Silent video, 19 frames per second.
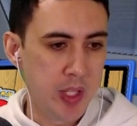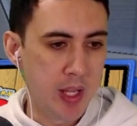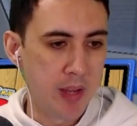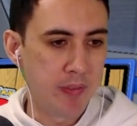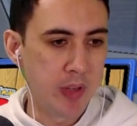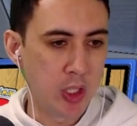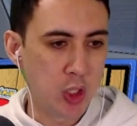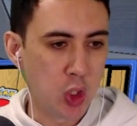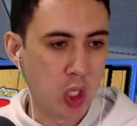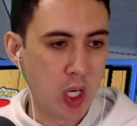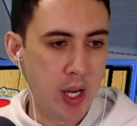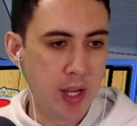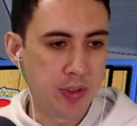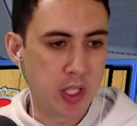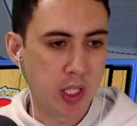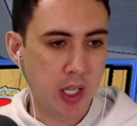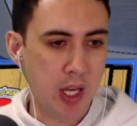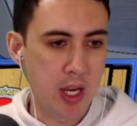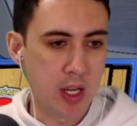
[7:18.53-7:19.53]
Have I tried
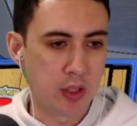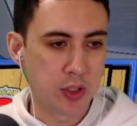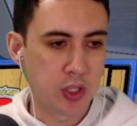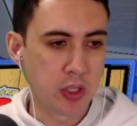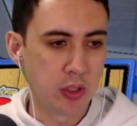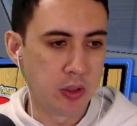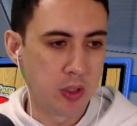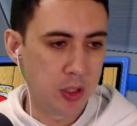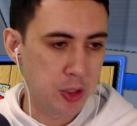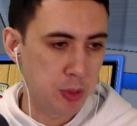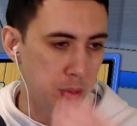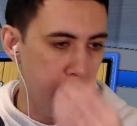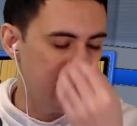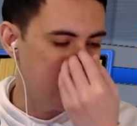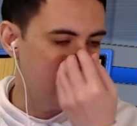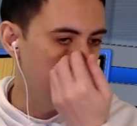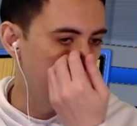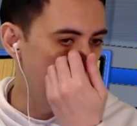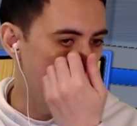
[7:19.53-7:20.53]
the counter Lost
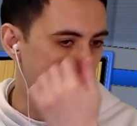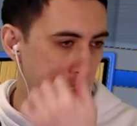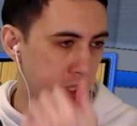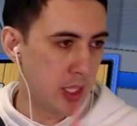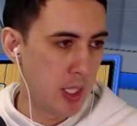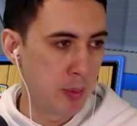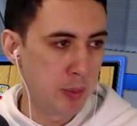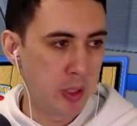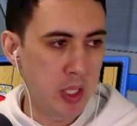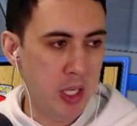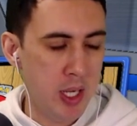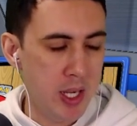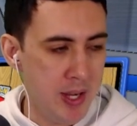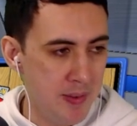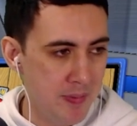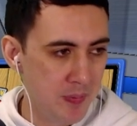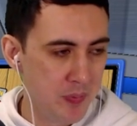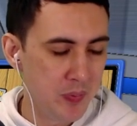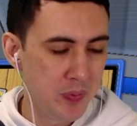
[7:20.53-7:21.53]
Box without
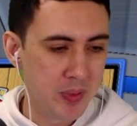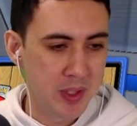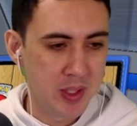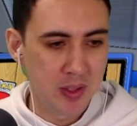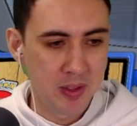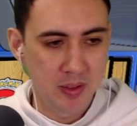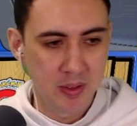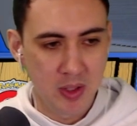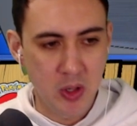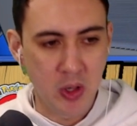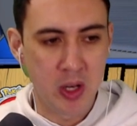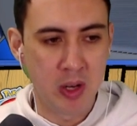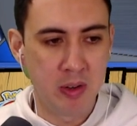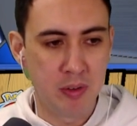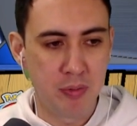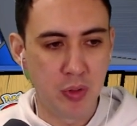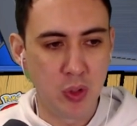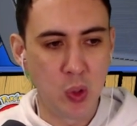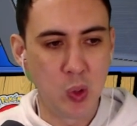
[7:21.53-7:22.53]
Sableye? No, I
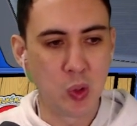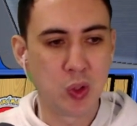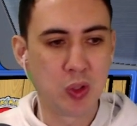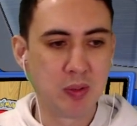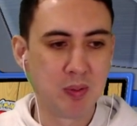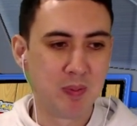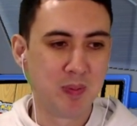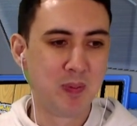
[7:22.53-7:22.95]
refuse.